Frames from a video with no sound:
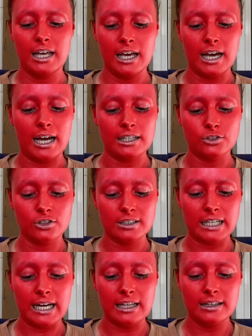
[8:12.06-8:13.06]
and just
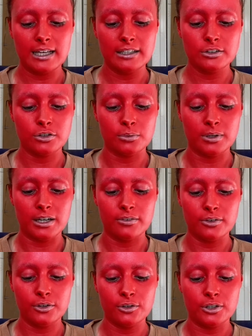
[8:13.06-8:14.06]
add that to wherever
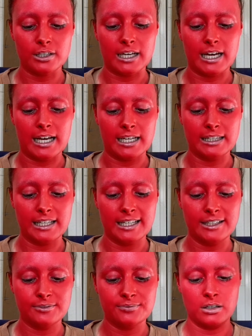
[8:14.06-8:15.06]
you're gonna highlight.
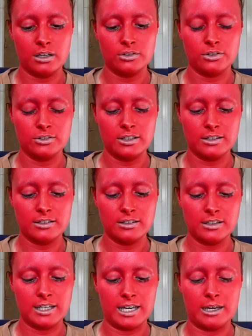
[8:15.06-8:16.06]
I was gonna say this is the
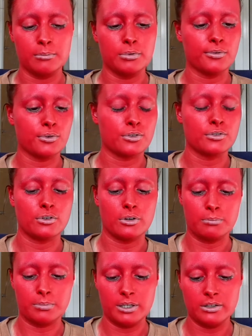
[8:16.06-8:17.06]
calm before the storm,
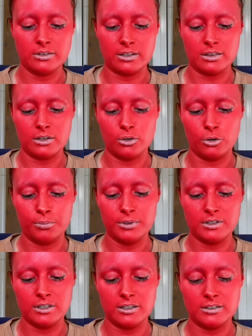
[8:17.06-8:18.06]
but it's like the
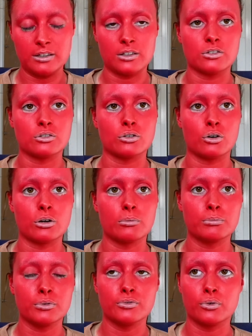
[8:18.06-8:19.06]
opposite. It's like the storm
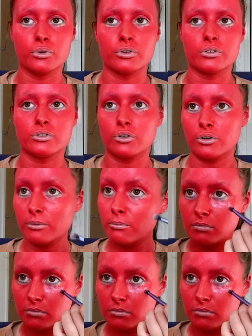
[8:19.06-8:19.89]
before the storm.